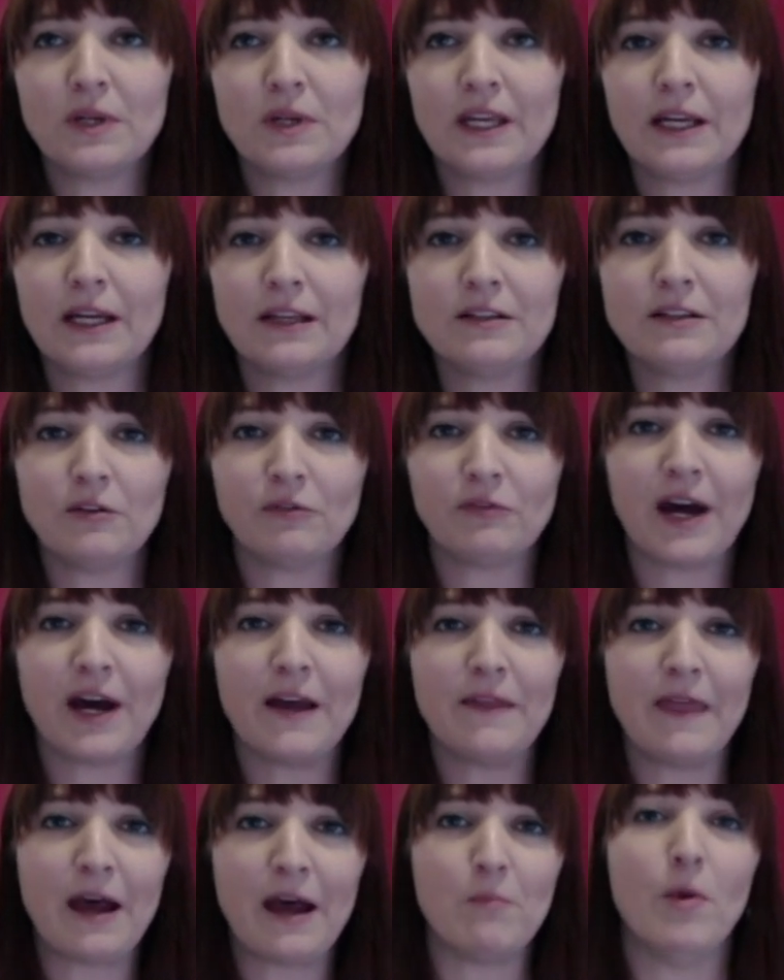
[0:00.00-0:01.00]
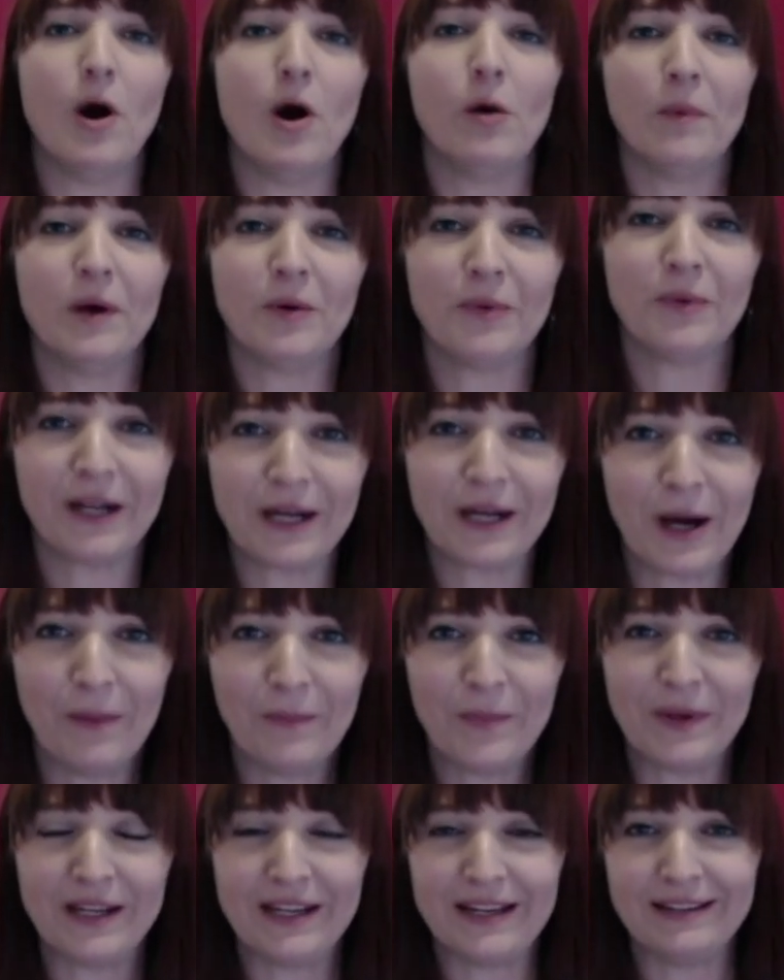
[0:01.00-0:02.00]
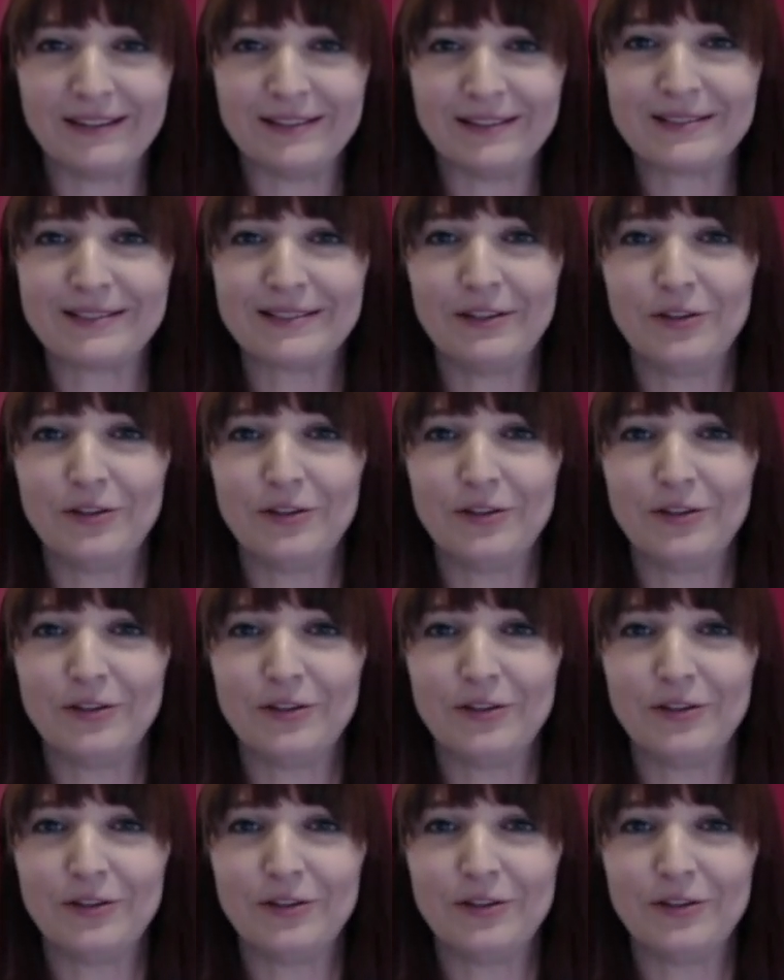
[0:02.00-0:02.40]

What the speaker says: can define that moment when a company is